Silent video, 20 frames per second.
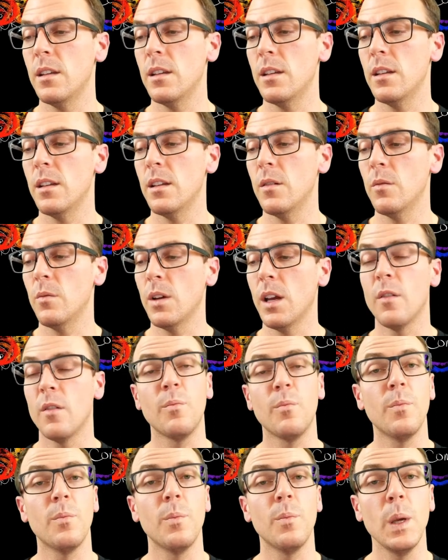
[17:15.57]
we have
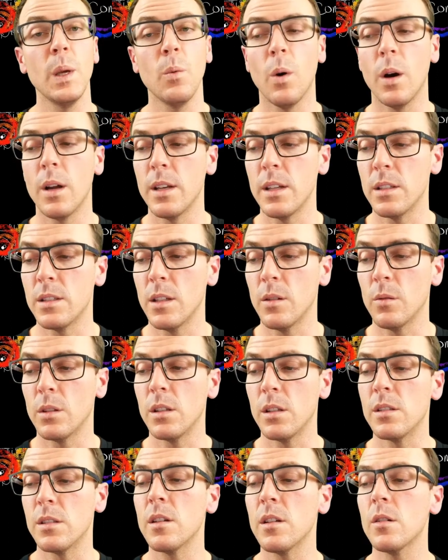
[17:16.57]
B1 is equal to
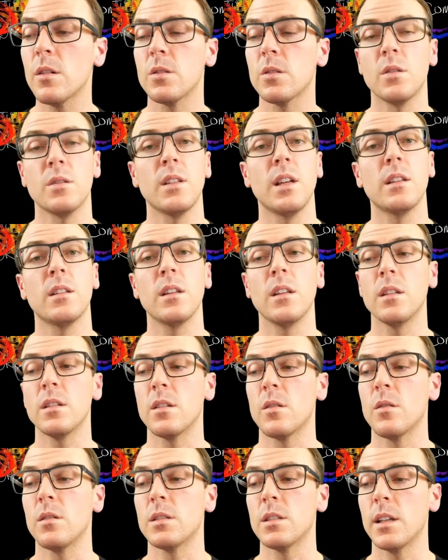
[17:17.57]
0, so Z to the
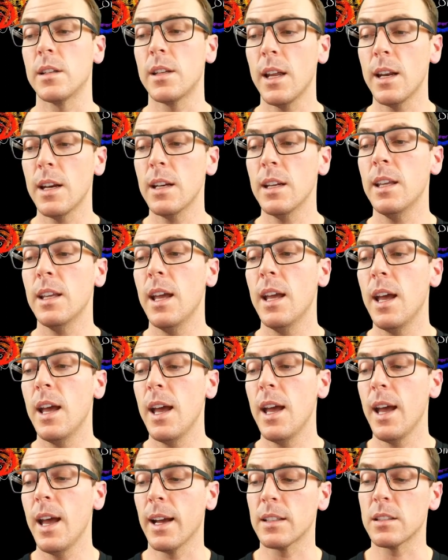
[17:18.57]
0 is identity,
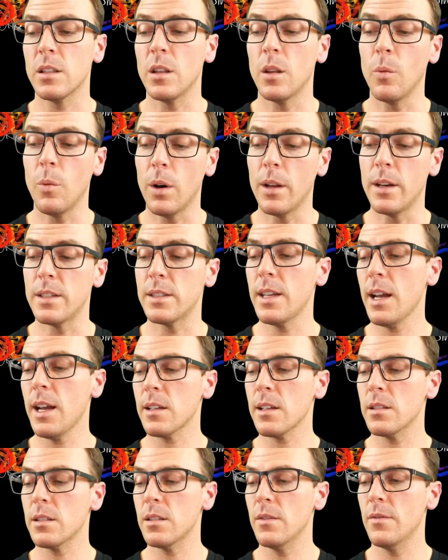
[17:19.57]
X to the 1 is
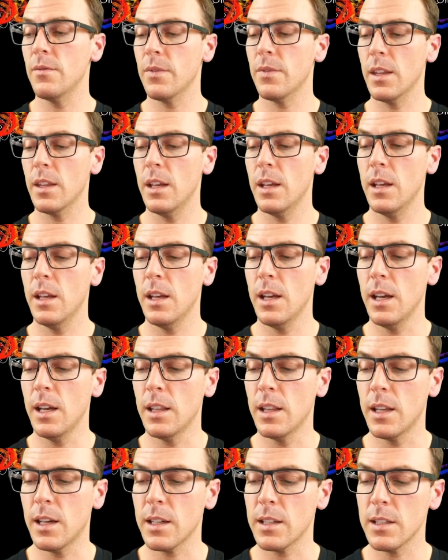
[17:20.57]
X. In
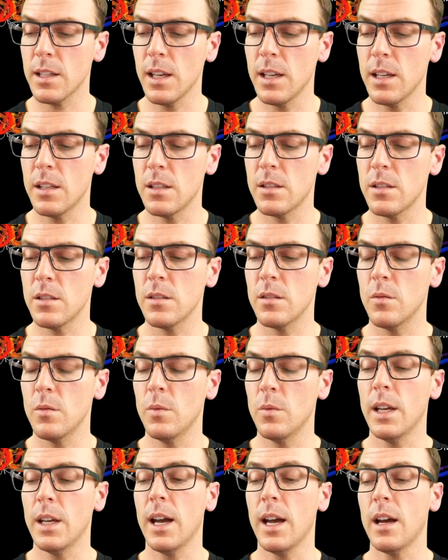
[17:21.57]
the next case,
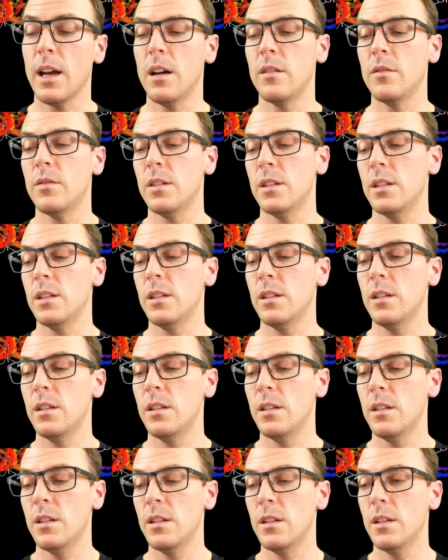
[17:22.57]
we have
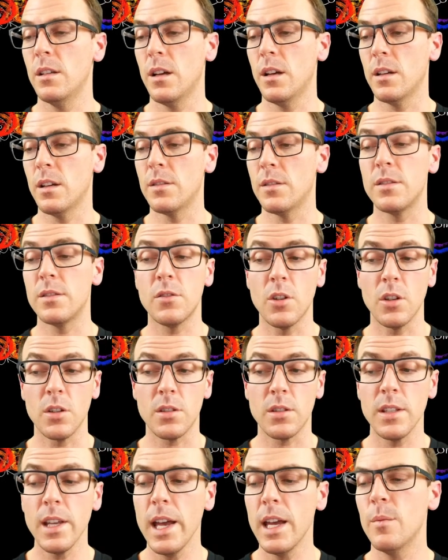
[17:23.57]
just
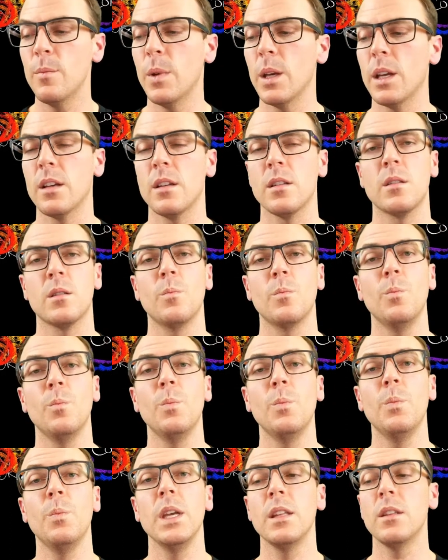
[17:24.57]
Z because
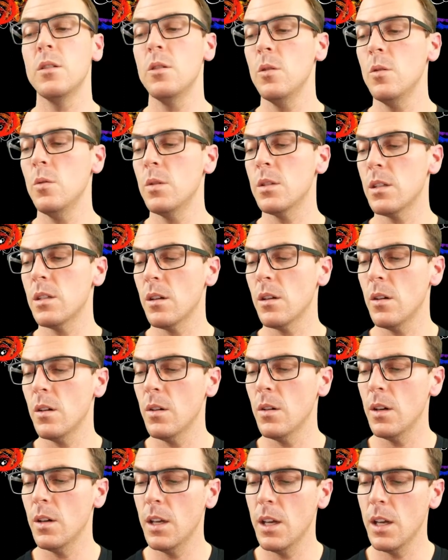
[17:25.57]
B2 is 0.
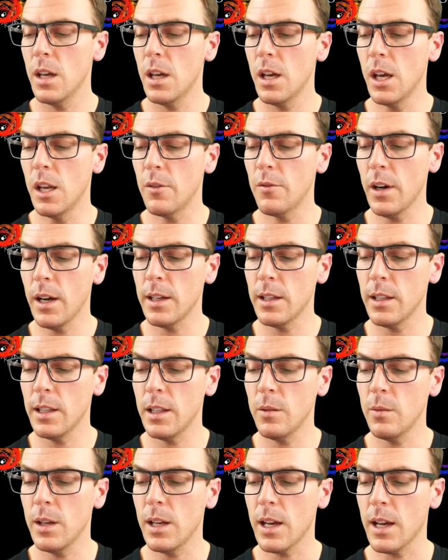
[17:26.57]
And finally,
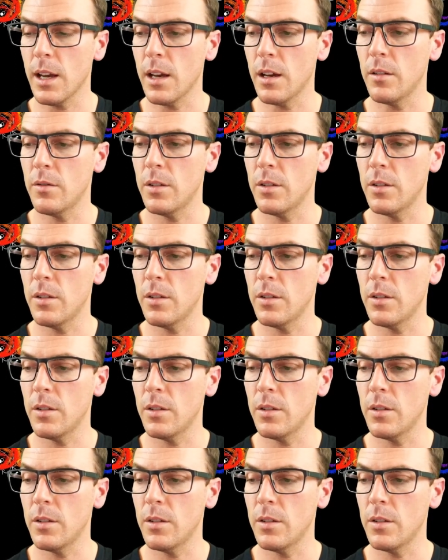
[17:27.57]
we have